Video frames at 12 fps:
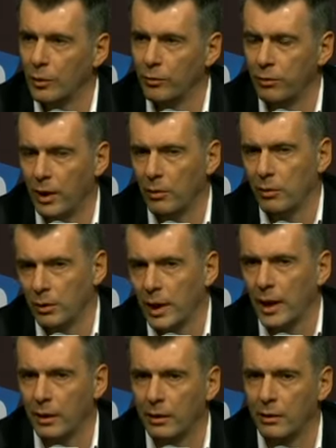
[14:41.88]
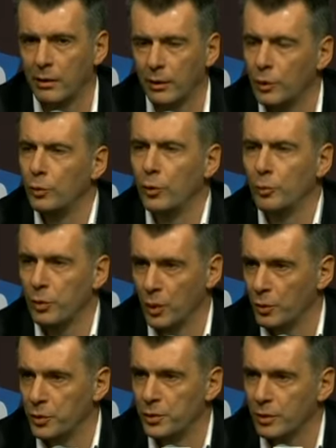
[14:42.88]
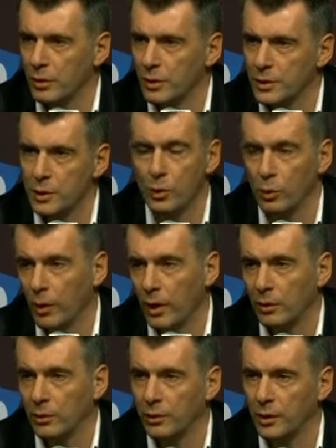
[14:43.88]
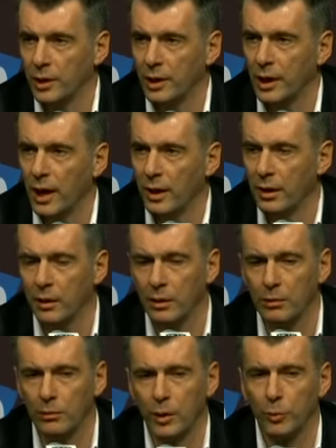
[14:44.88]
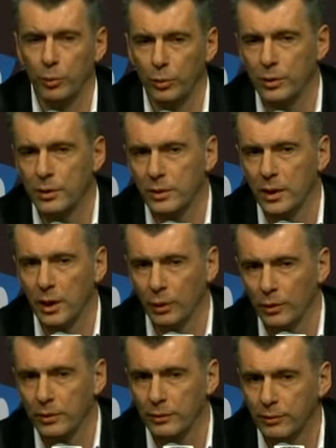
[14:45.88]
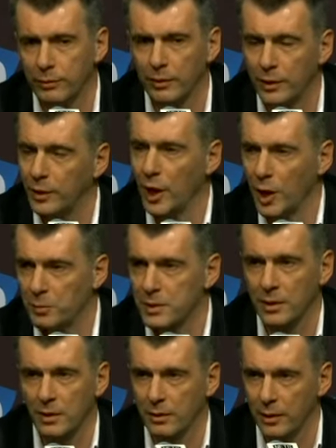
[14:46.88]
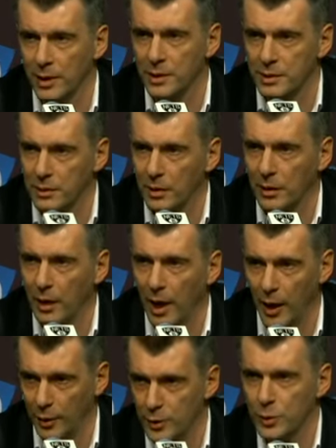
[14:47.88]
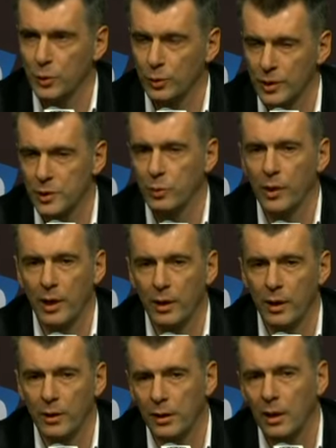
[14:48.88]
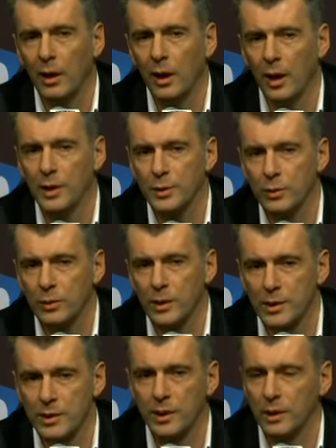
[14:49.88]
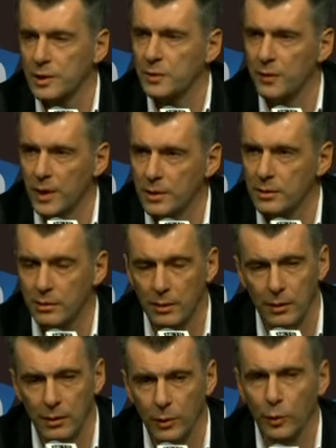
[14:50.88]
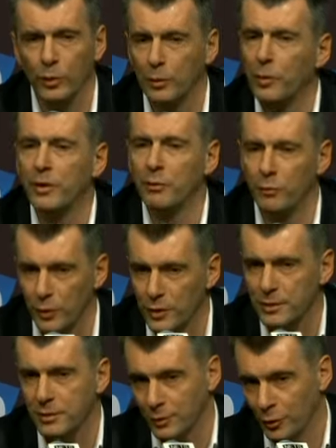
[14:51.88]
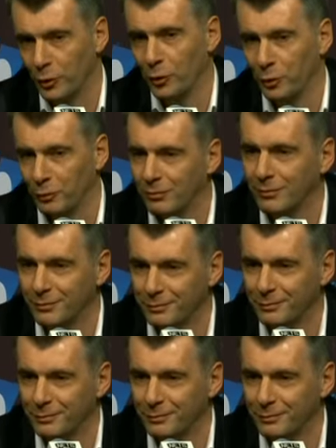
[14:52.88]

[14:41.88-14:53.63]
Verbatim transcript: of our like uh, new approach. So we're not in a hurry. We put a lot of names in the list. And as soon as we're ready, as soon as deal is fixed, you will be the first to know.